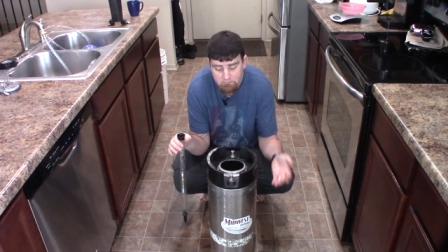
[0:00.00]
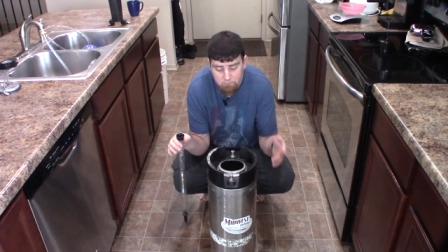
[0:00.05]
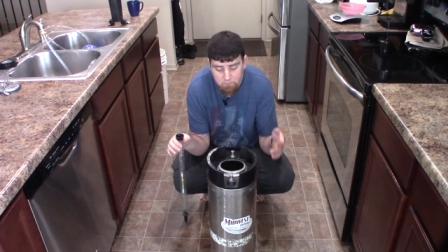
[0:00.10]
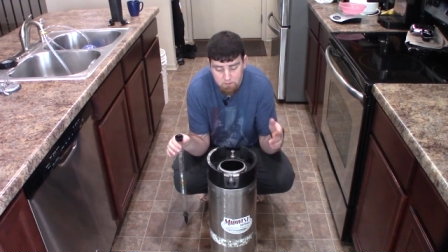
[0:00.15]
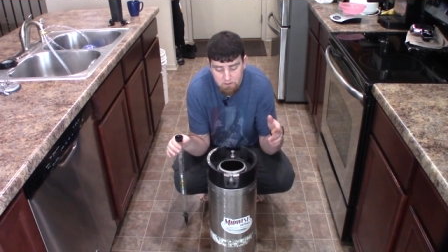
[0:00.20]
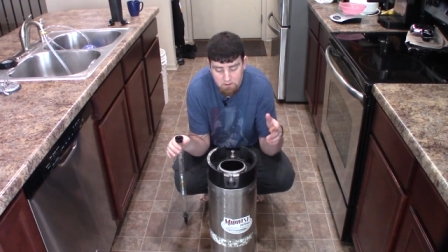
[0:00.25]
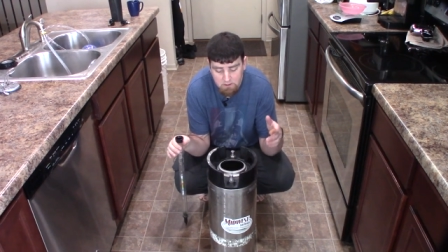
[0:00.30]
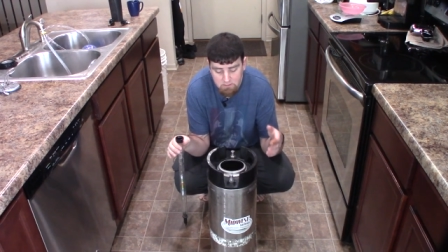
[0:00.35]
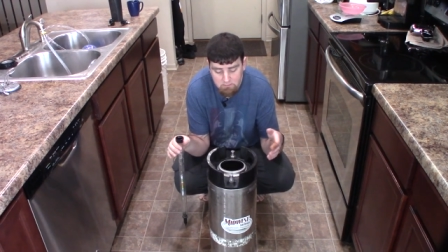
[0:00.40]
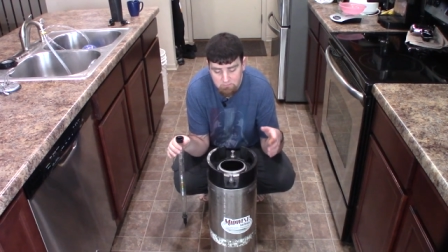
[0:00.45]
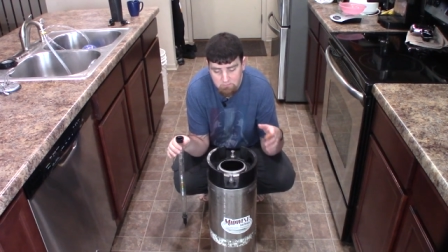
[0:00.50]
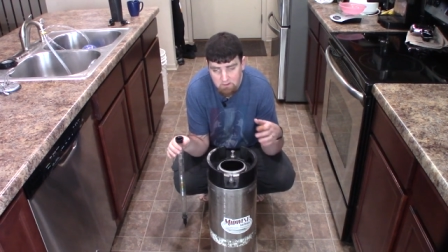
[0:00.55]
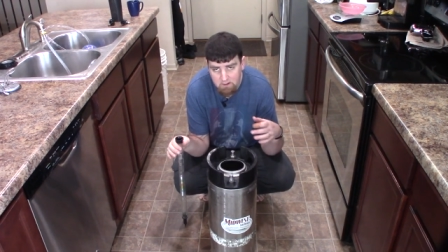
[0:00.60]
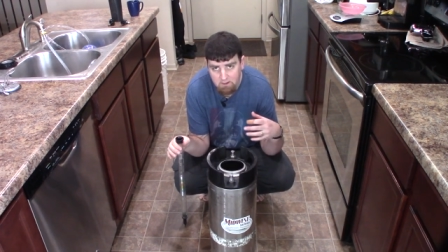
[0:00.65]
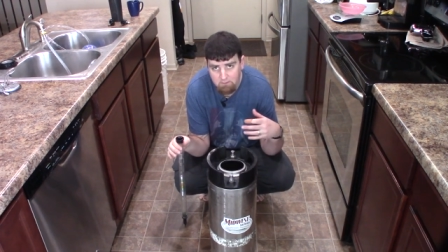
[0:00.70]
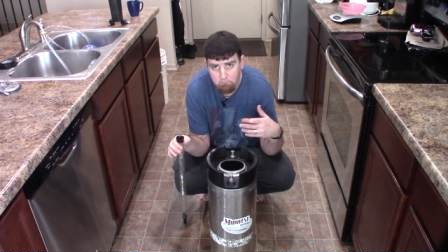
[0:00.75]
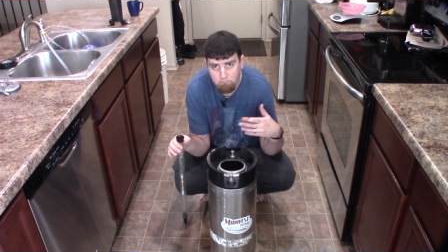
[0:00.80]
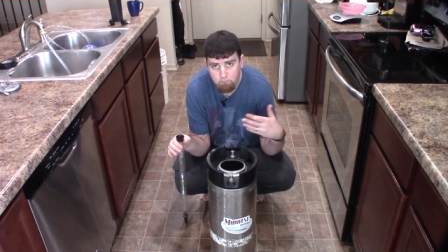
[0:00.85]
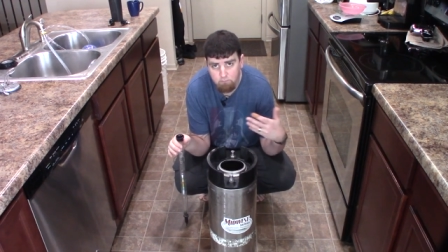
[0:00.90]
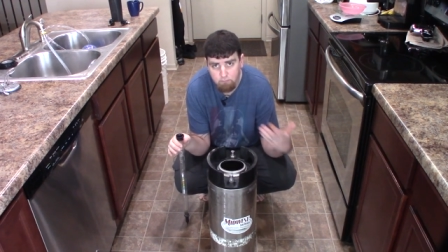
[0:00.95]
That's because
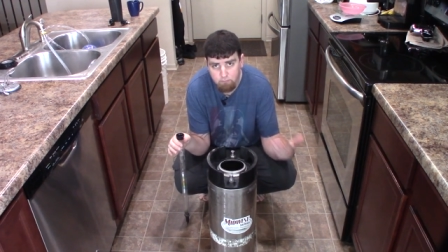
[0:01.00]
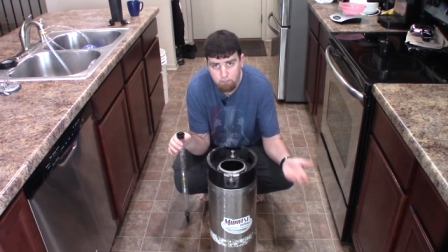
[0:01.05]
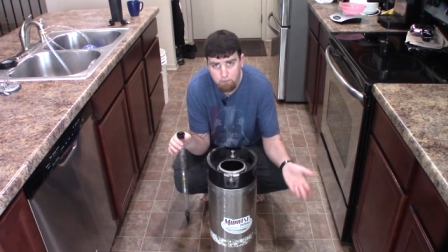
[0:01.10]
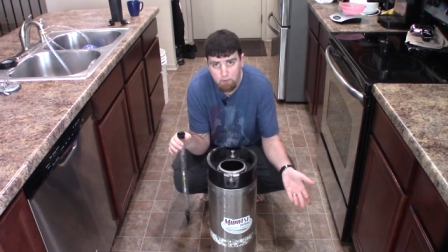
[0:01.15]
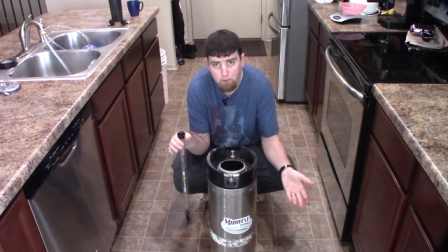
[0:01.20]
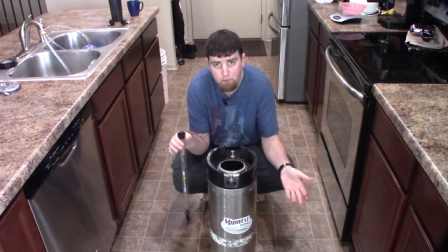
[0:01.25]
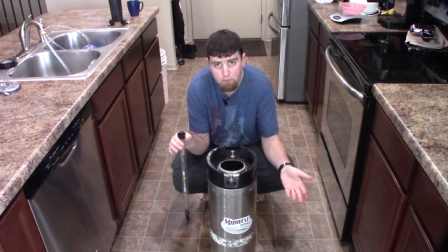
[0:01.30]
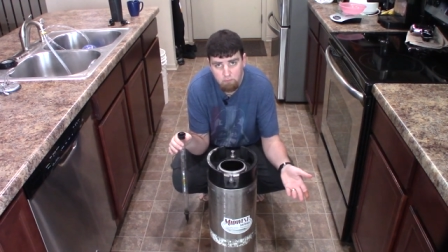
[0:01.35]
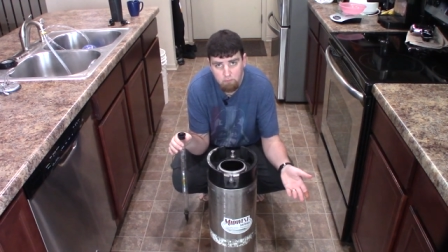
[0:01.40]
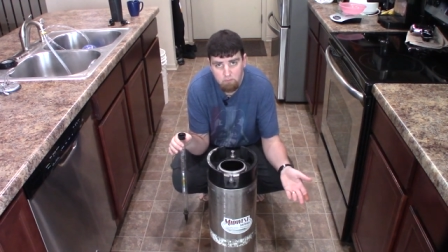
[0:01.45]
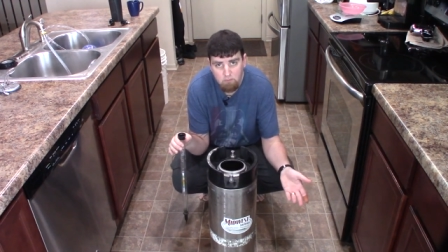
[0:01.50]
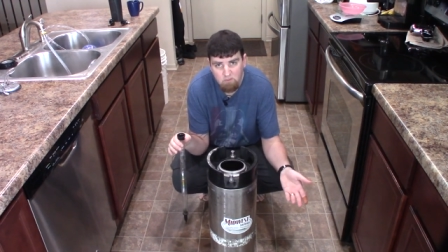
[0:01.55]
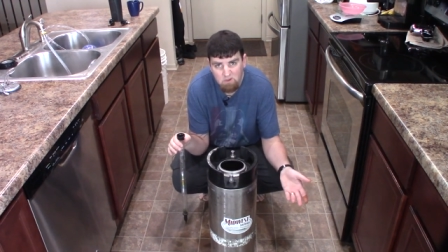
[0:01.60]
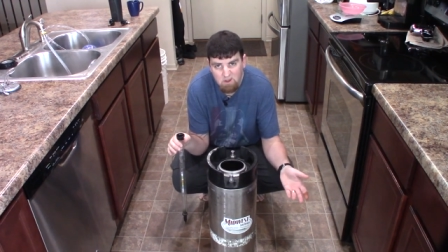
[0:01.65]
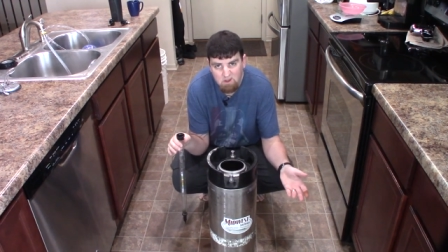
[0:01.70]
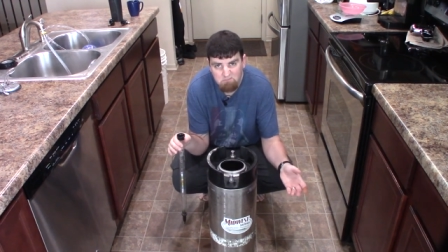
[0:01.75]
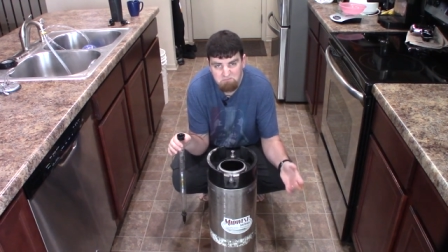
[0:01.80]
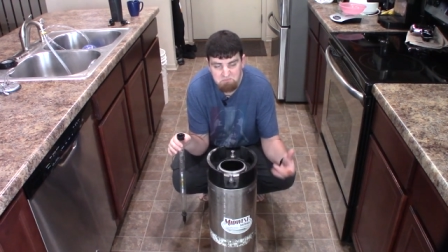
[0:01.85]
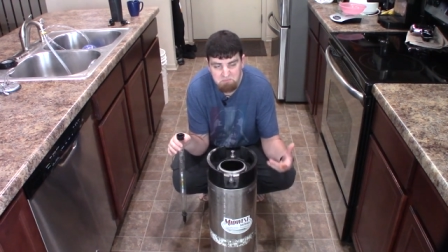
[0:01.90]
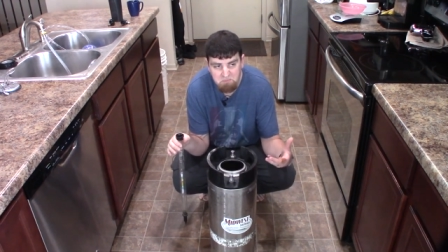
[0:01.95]
I
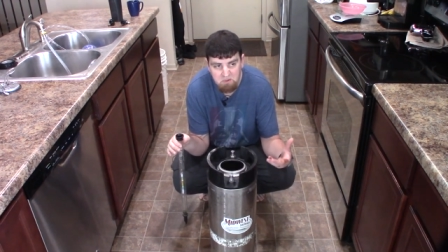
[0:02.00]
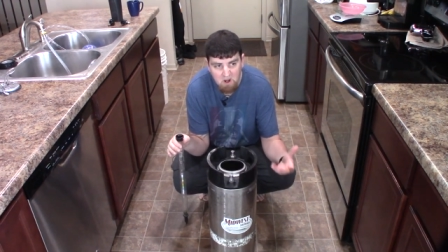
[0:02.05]
brewed